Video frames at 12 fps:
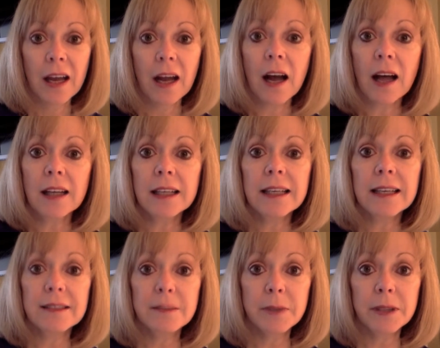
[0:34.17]
Holly
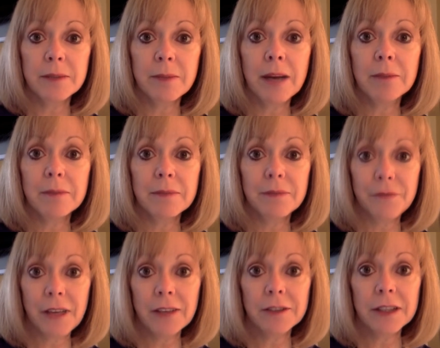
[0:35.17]
has been my
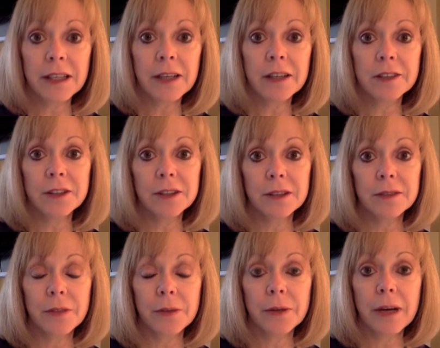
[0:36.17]
favorite character
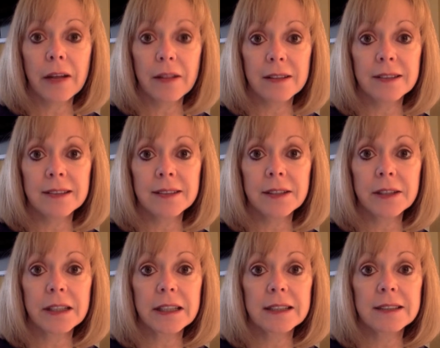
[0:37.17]
throughout this
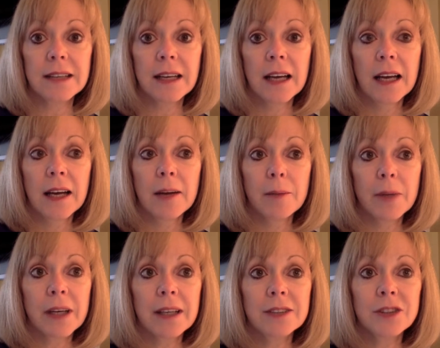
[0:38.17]
series
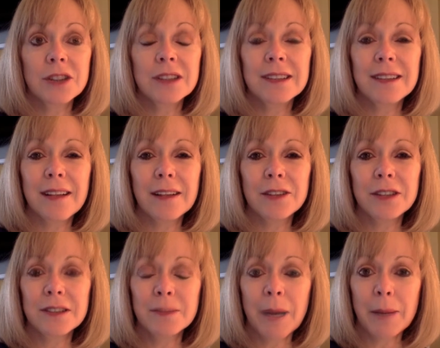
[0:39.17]
because
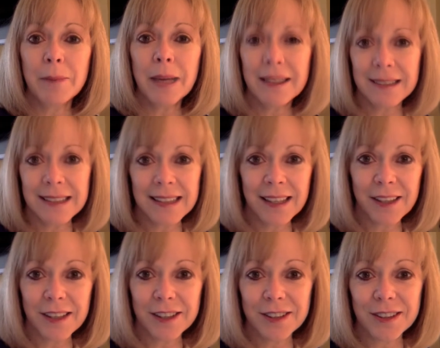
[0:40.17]
she's my messy
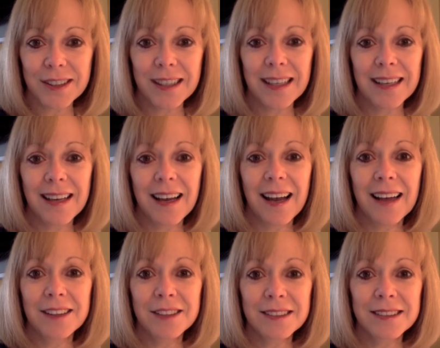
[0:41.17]
character, and I
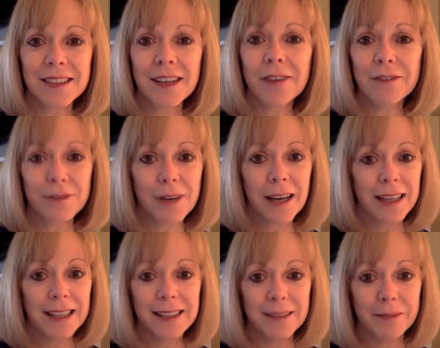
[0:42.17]
just love
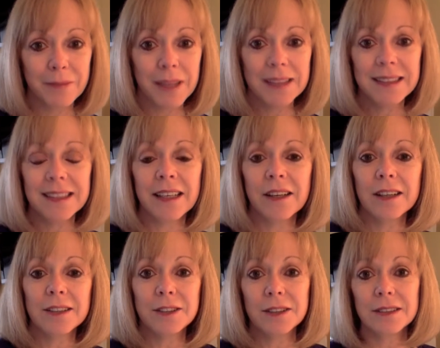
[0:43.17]
writing messy
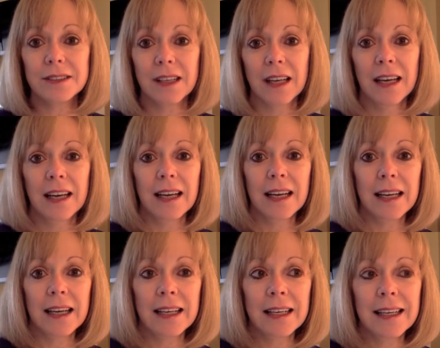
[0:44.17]
characters.
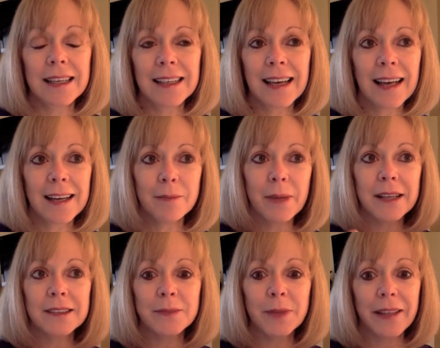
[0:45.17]
And it kind of
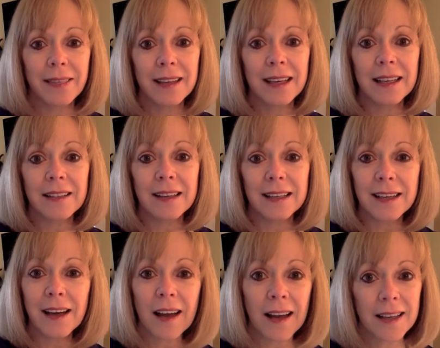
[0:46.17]
makes me think that
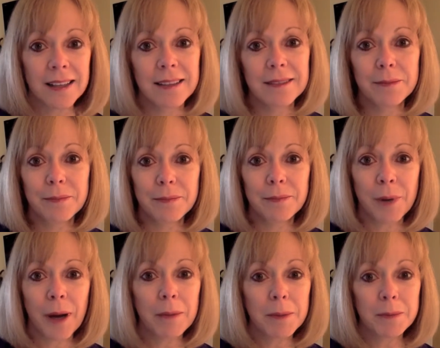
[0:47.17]
God
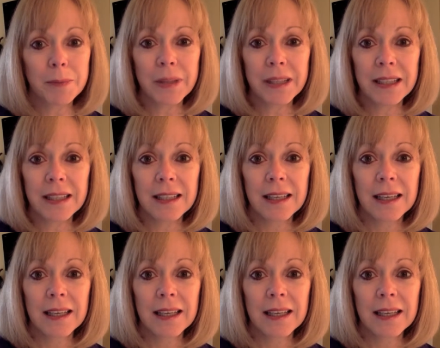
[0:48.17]
probably